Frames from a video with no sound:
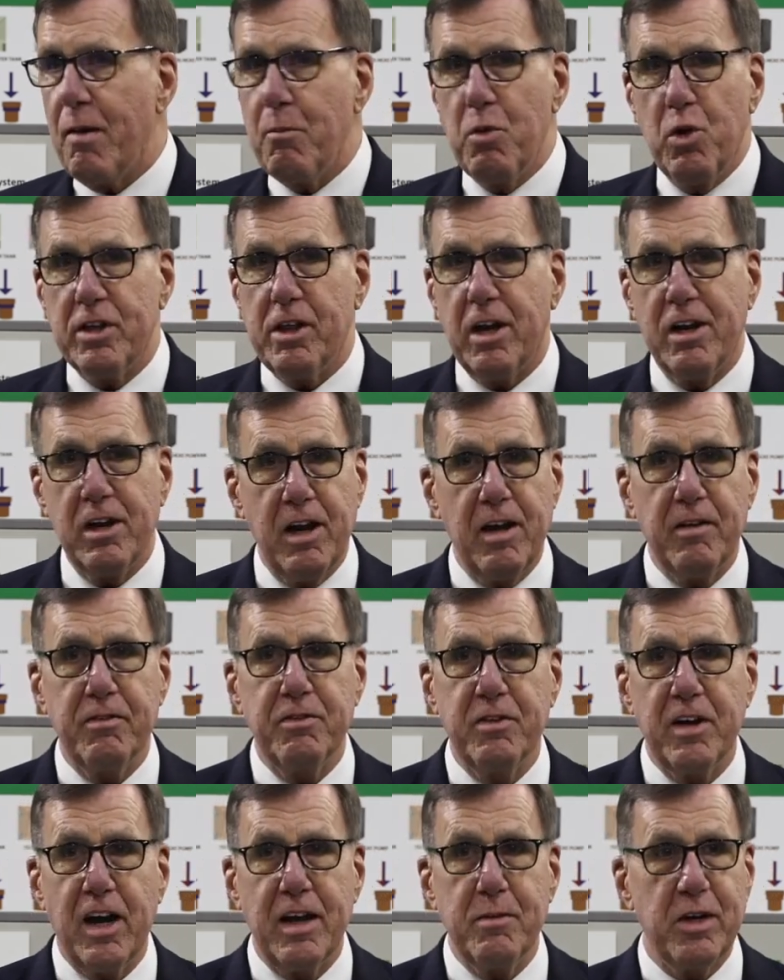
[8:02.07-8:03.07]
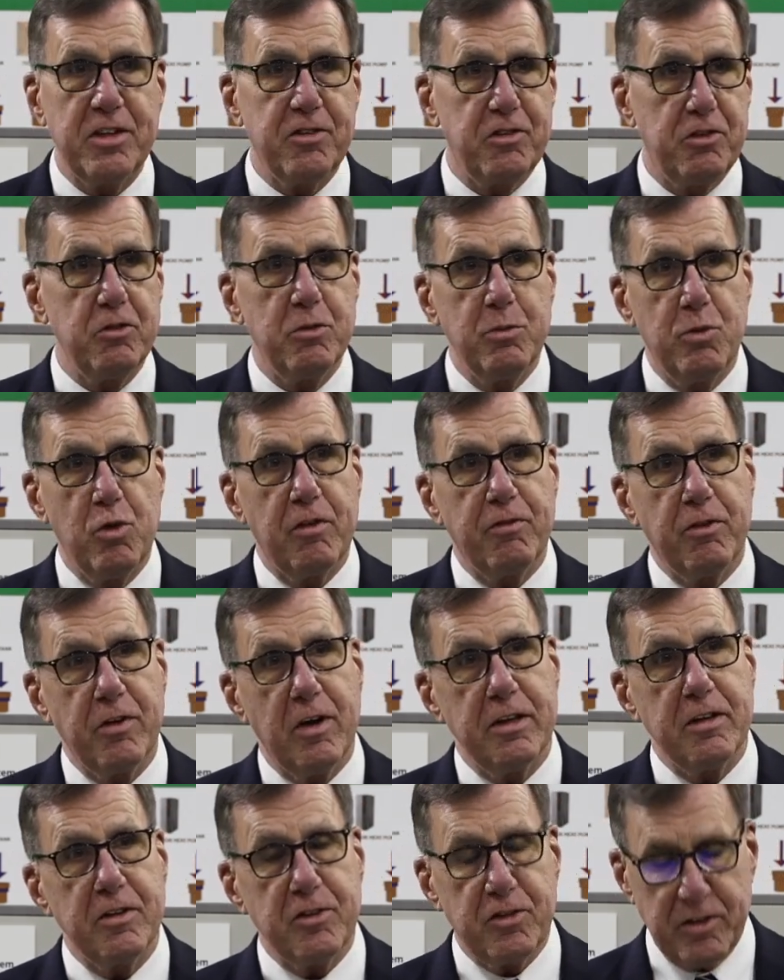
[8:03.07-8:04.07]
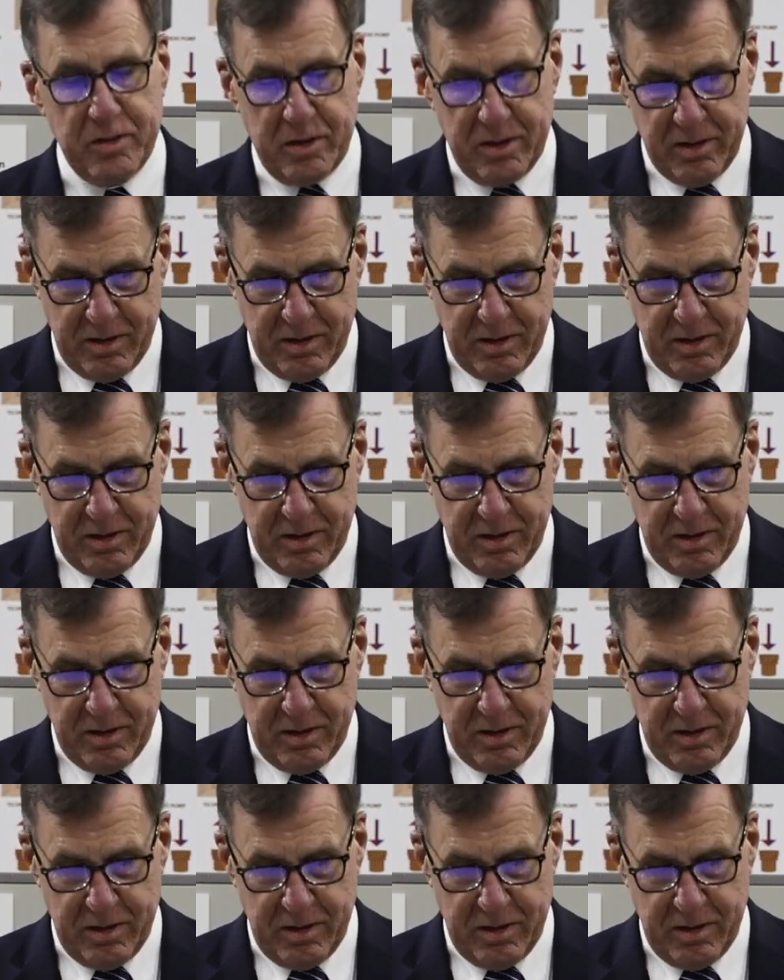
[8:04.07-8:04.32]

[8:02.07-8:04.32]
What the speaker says: more than enough, and I must do more for others.